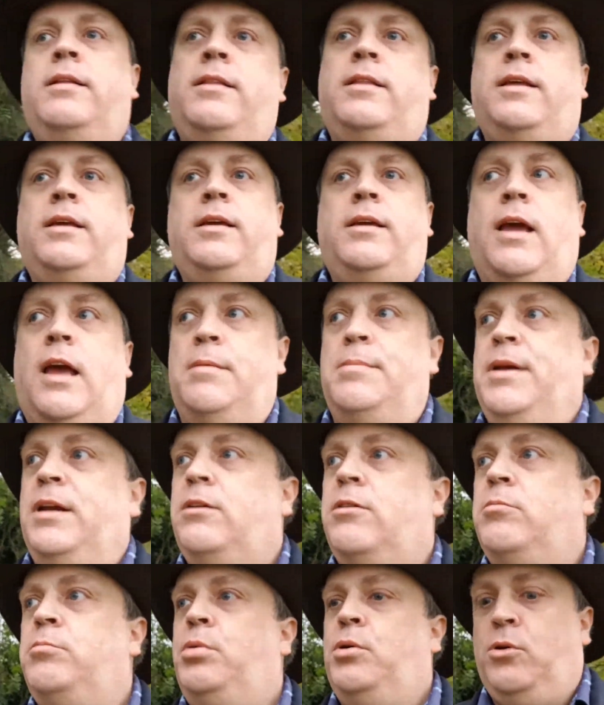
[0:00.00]
the
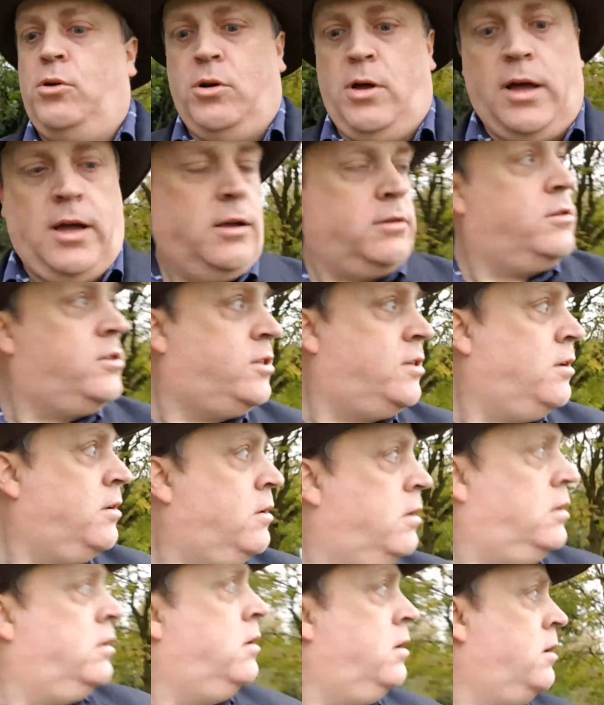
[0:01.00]
Abingdon Poorhouse.
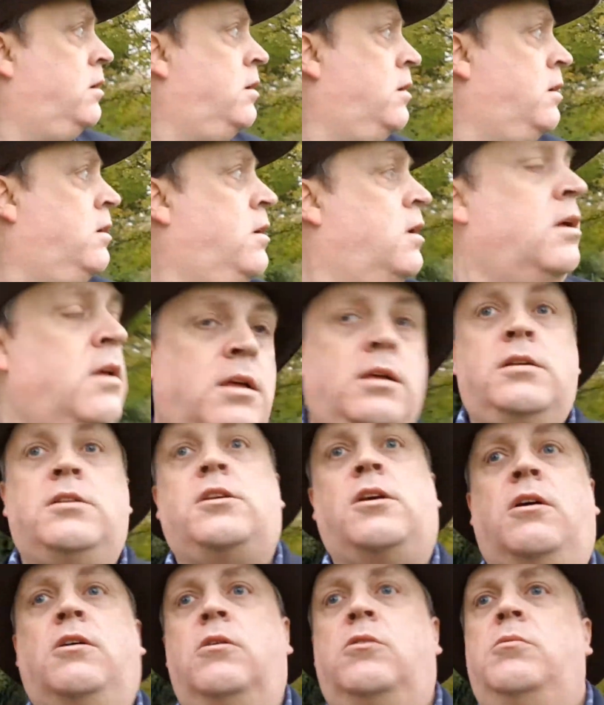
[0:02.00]

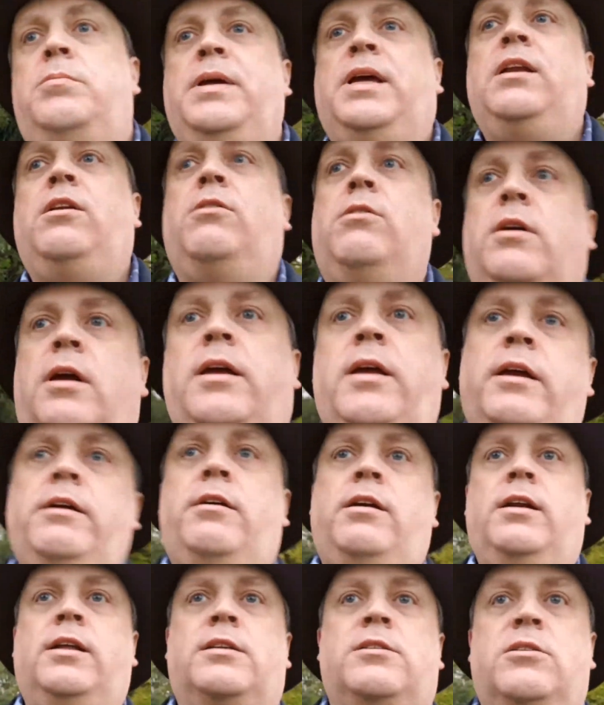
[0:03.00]
So it will be along
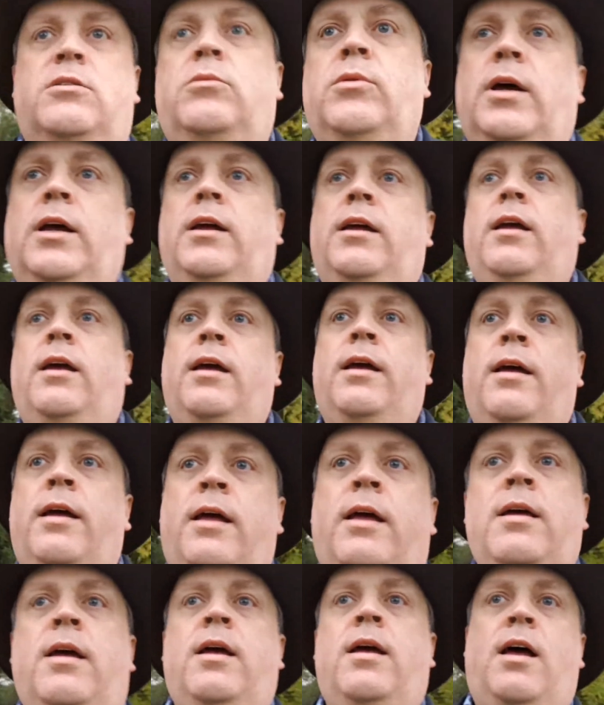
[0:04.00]
here a little way.
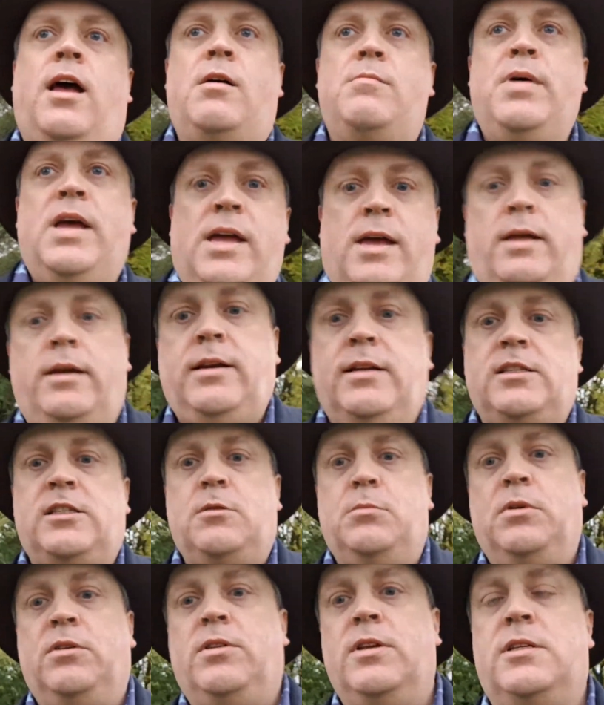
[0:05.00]
I may edit
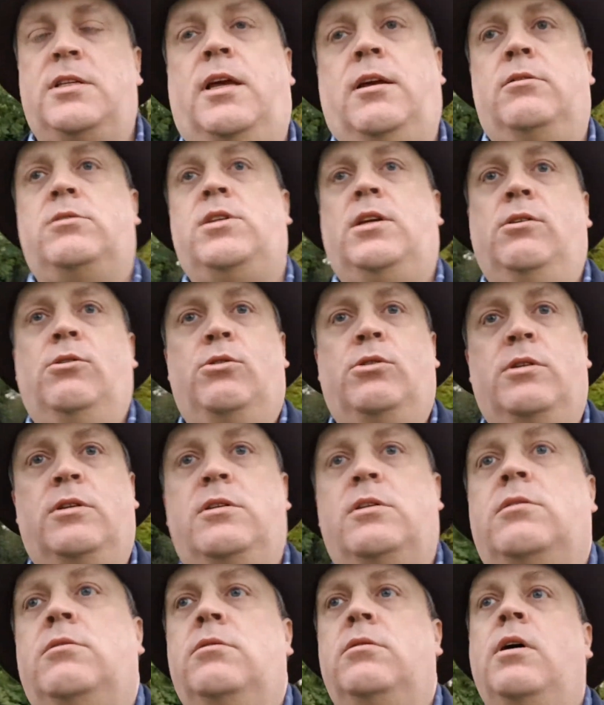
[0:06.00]
some of this out in order
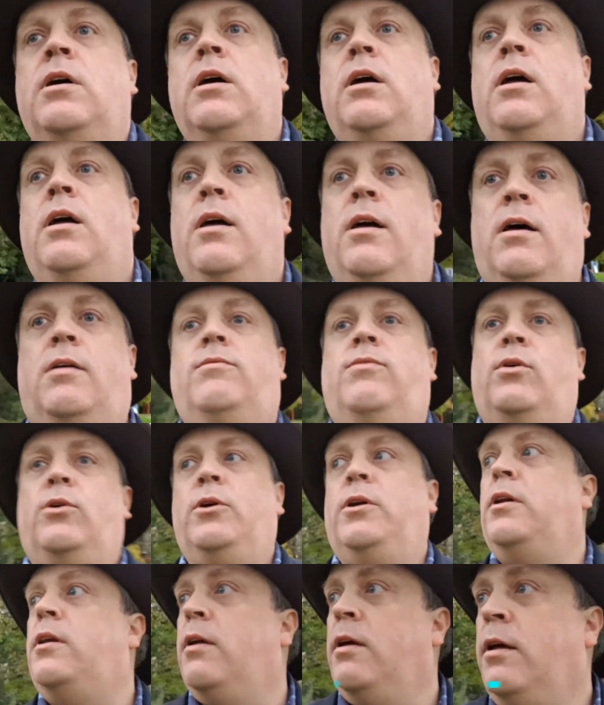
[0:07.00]
to
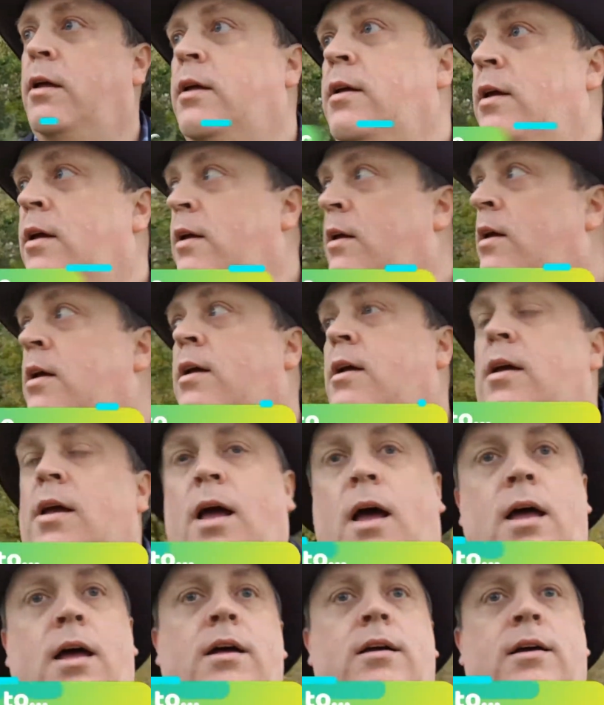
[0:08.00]
avoid
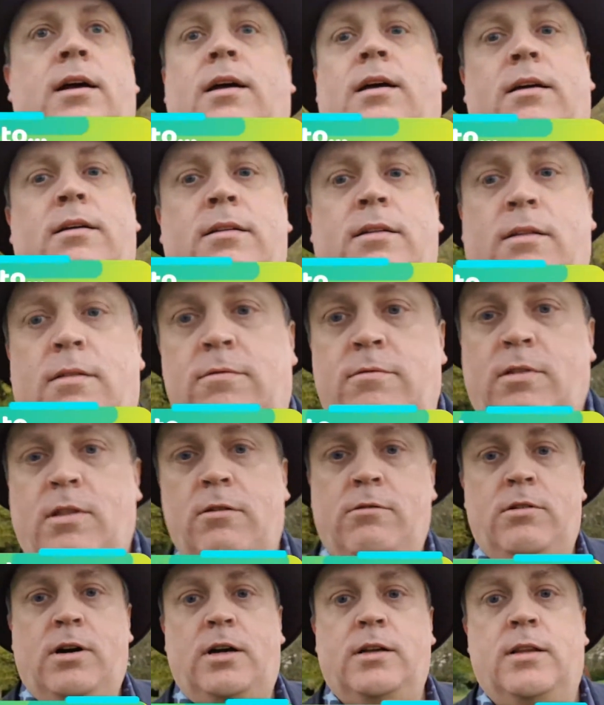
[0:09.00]
uh, the,
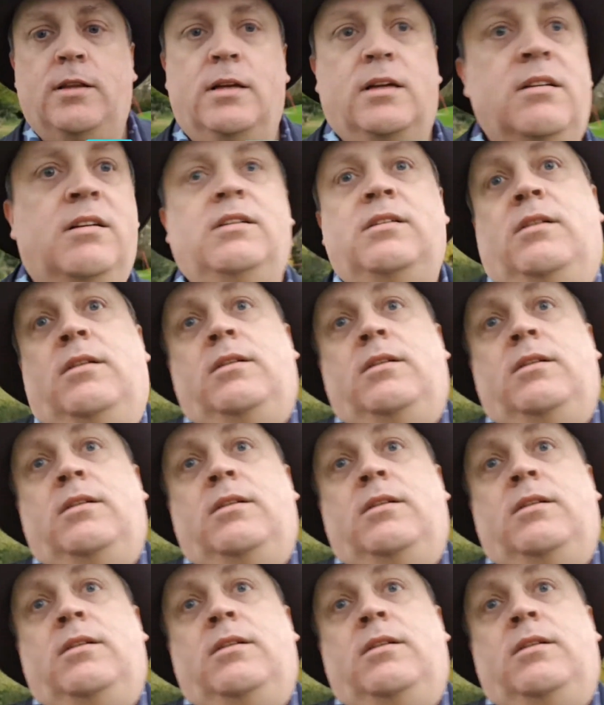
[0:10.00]
the rather